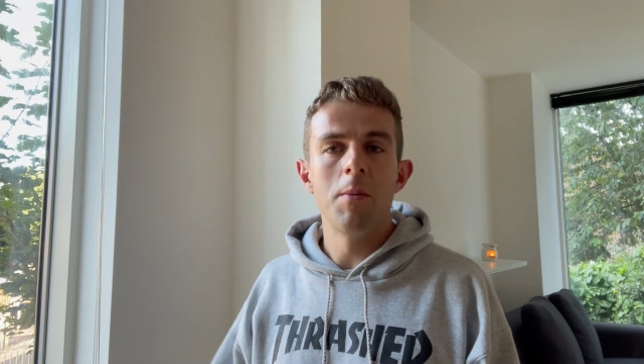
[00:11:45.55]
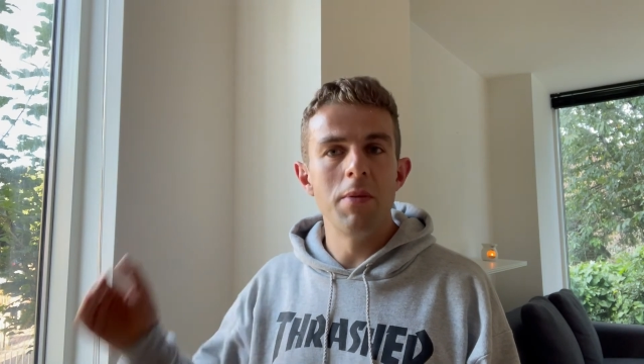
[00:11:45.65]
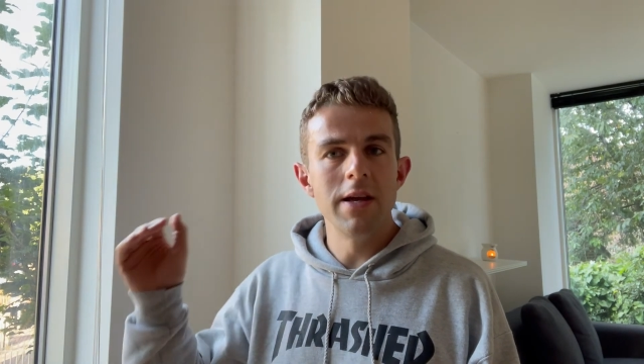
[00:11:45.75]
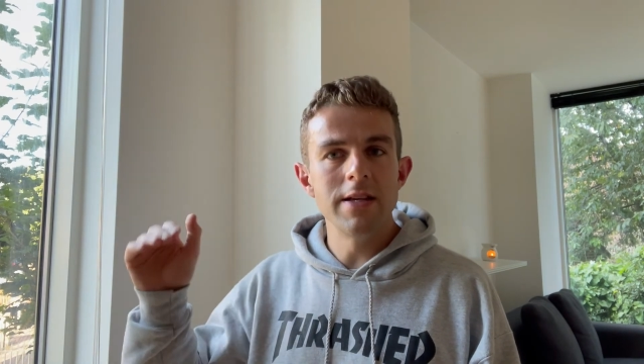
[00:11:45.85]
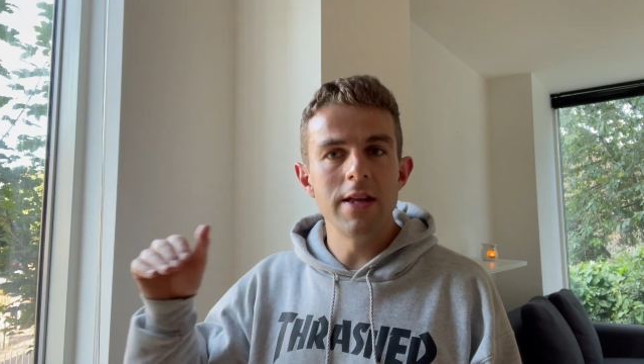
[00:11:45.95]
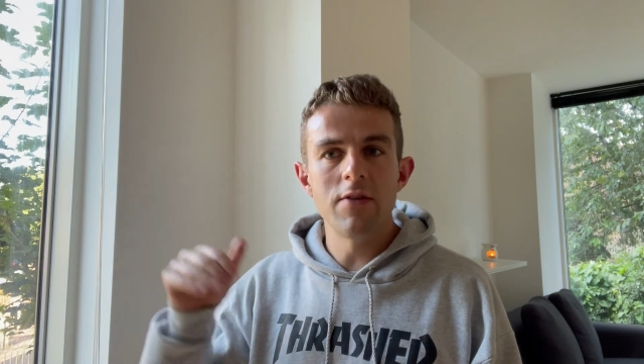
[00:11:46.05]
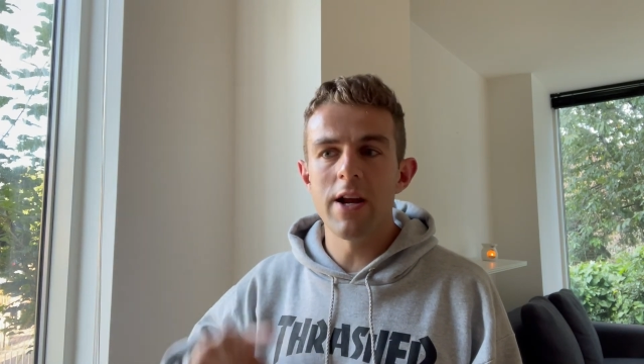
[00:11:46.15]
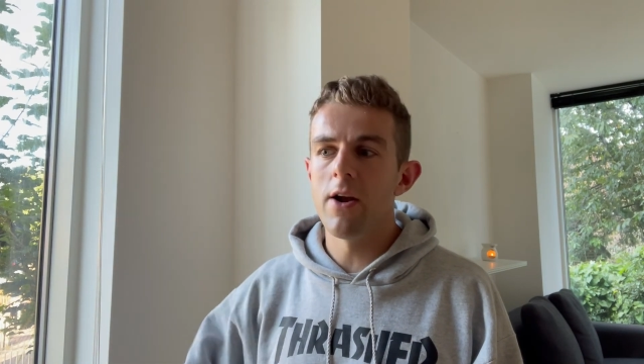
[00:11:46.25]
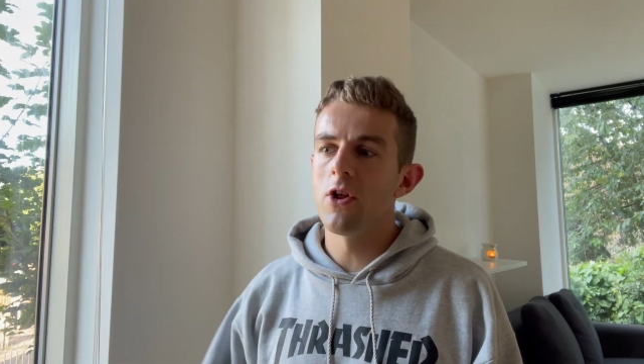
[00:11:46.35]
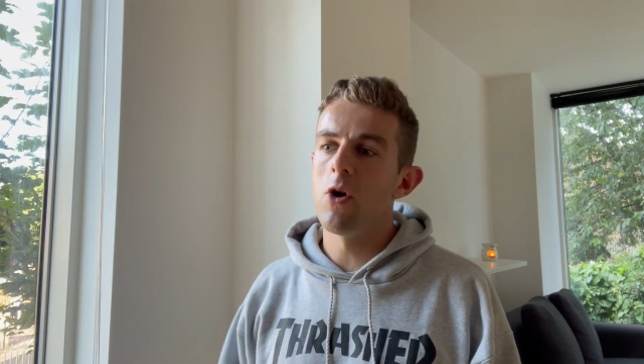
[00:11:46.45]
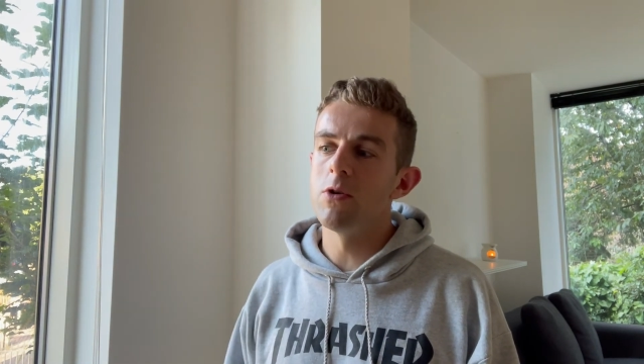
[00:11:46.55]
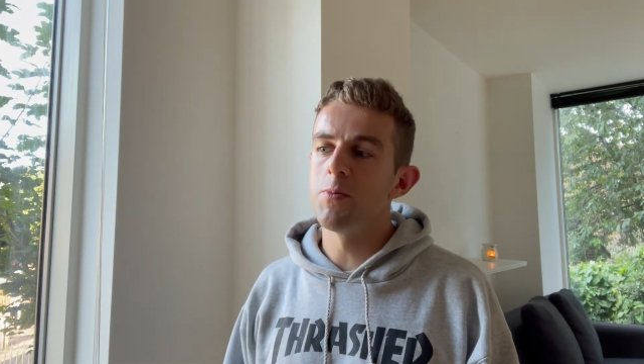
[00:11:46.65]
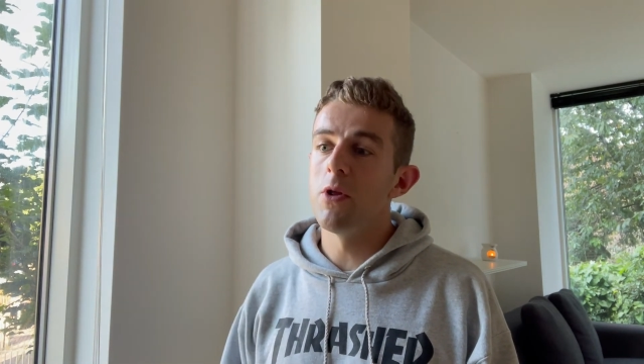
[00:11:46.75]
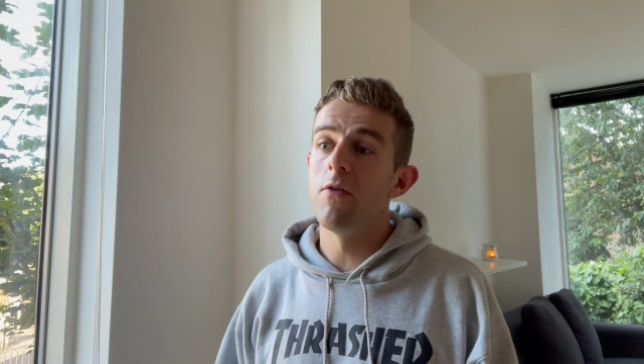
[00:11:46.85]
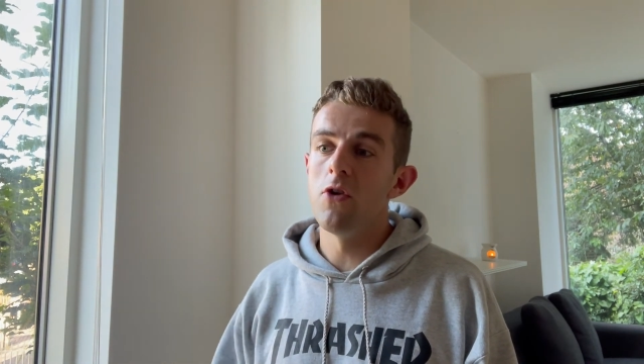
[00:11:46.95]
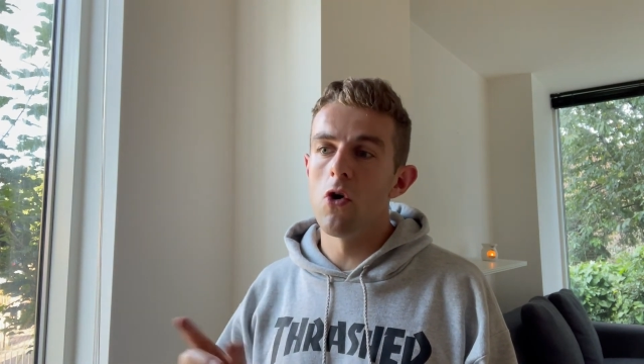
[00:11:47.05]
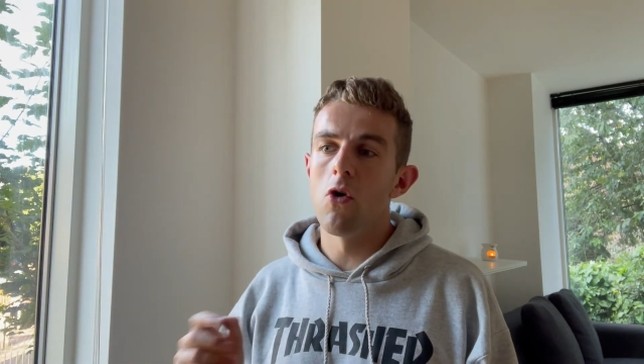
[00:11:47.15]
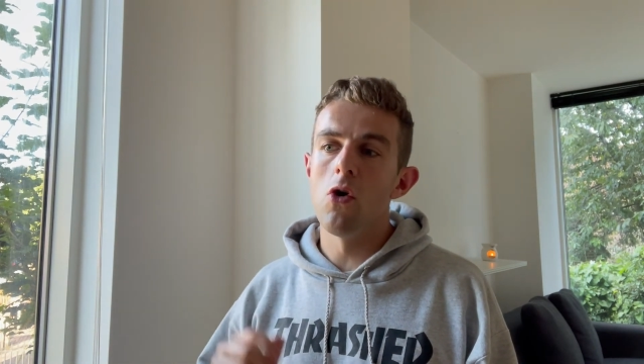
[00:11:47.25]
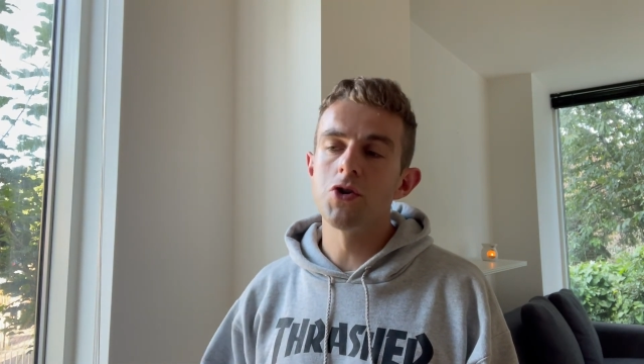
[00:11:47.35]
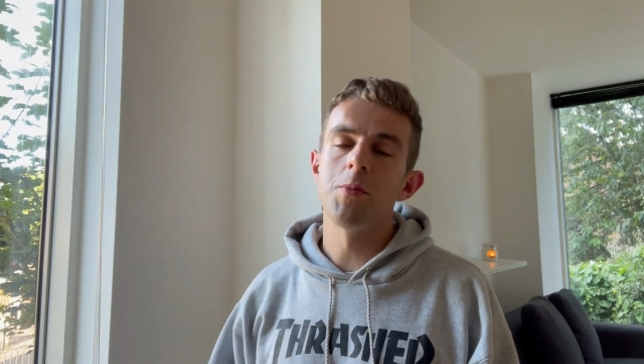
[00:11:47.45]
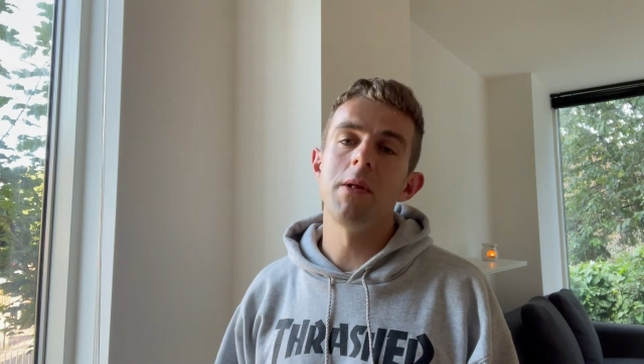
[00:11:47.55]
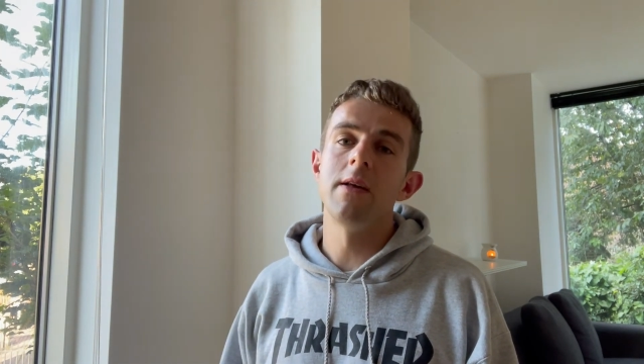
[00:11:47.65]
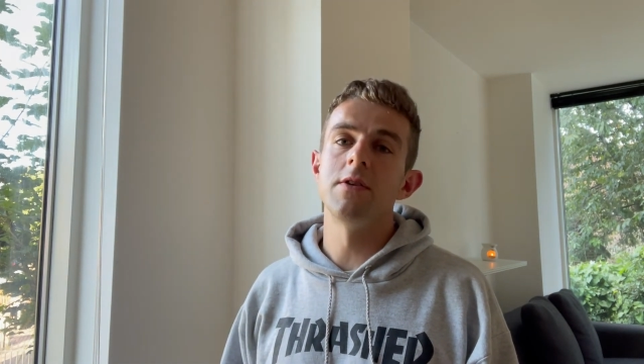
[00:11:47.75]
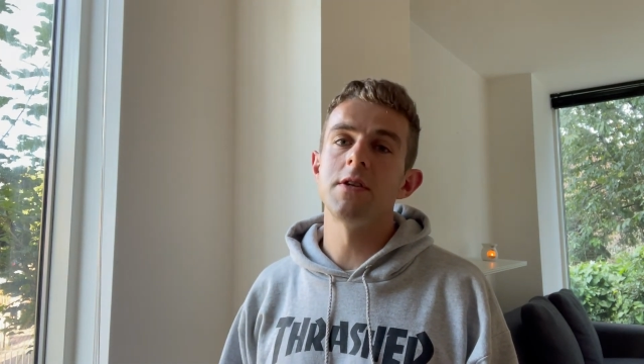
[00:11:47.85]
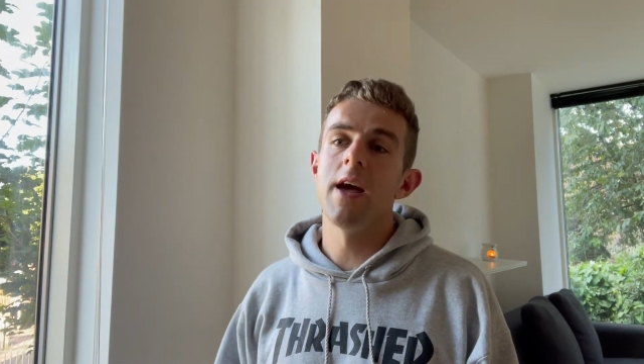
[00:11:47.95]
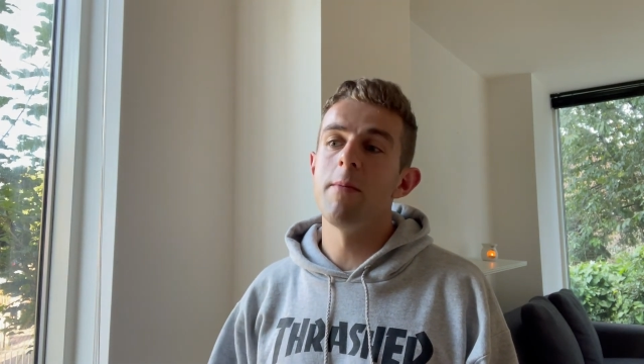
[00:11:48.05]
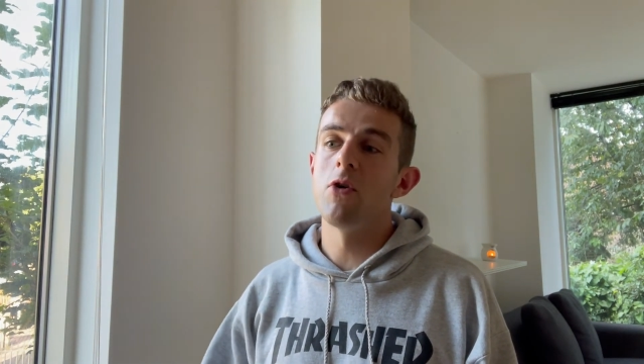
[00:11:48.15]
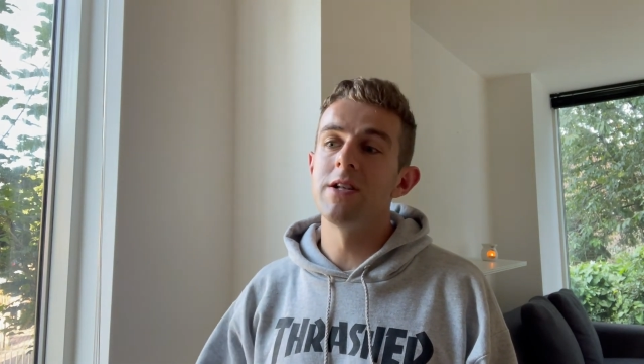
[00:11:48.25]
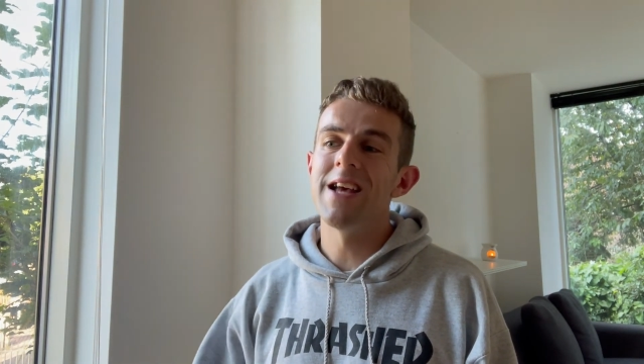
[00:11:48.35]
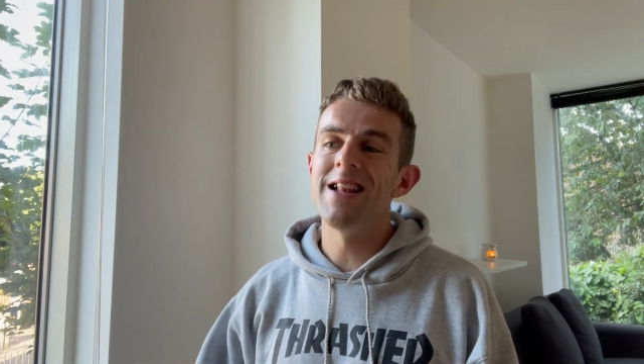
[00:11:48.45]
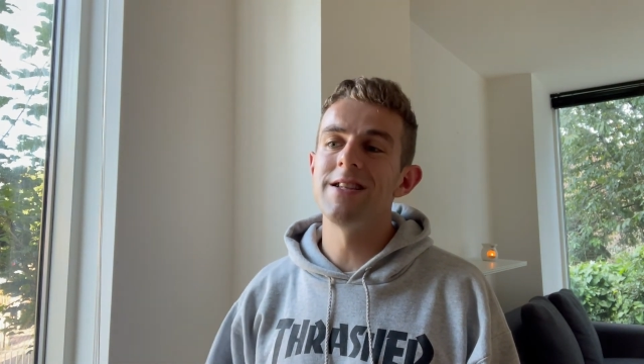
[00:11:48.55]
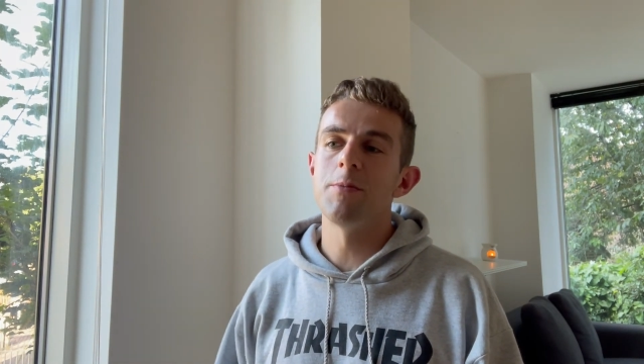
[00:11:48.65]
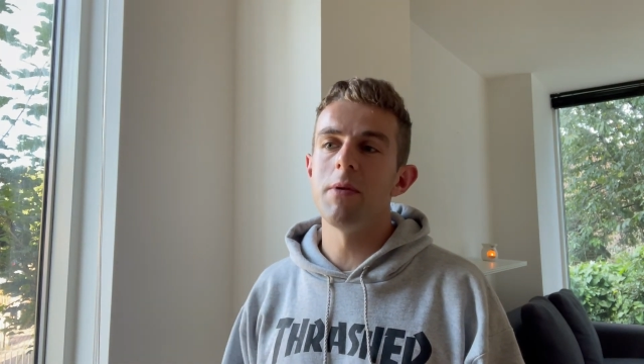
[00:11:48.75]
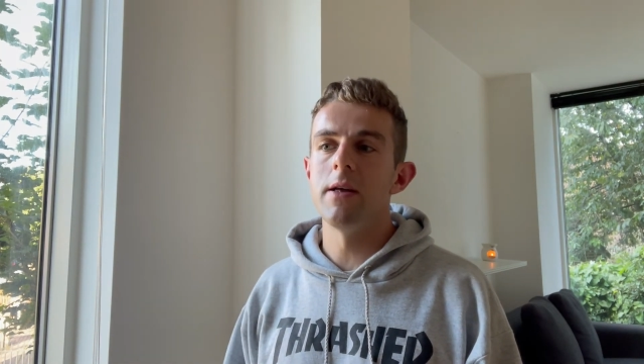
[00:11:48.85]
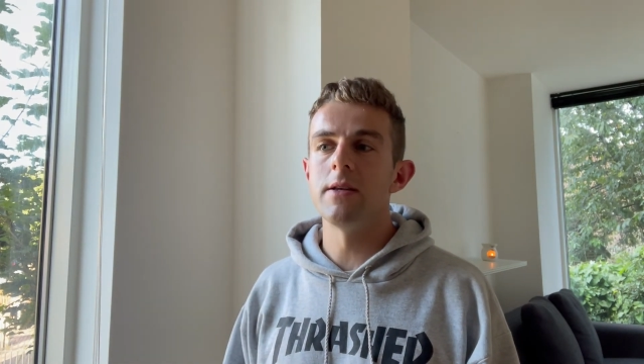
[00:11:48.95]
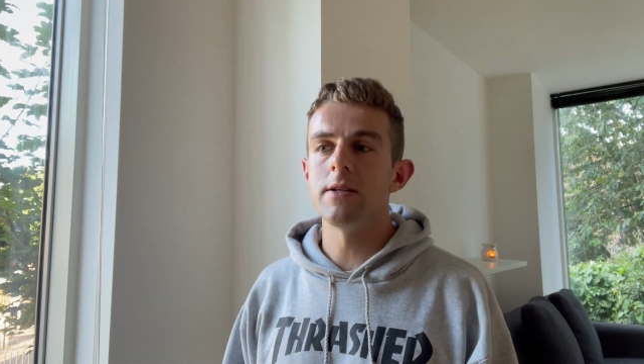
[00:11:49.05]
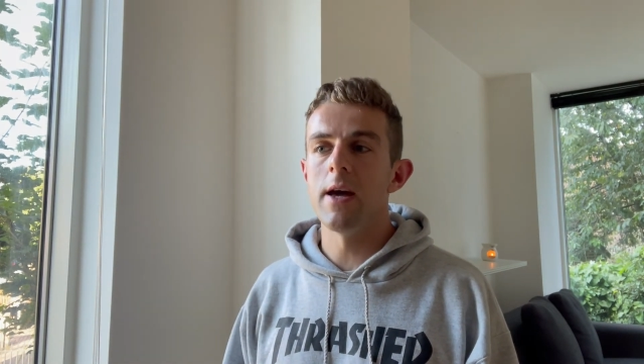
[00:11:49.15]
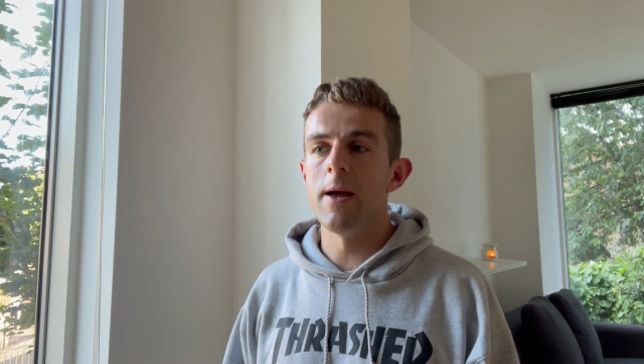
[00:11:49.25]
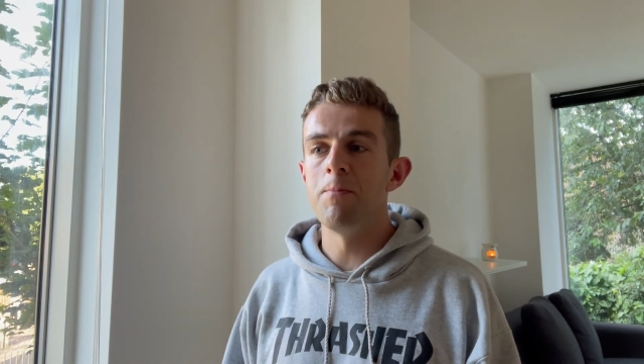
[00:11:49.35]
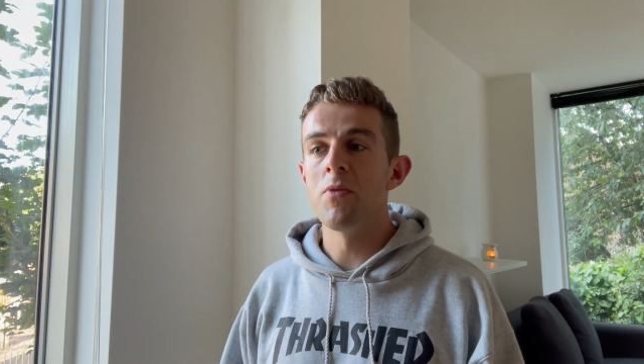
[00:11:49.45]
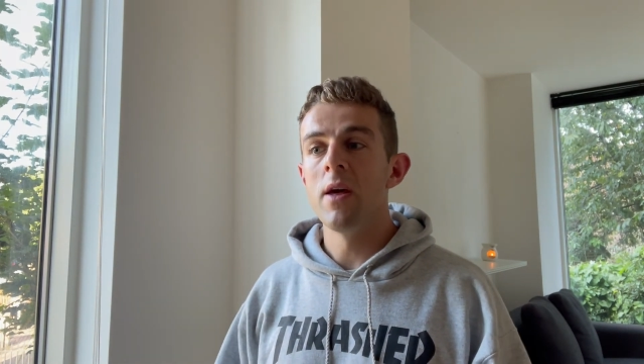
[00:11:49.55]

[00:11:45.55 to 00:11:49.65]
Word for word: Please leave it down in the comments below if you're also playing this game or intend to play this game.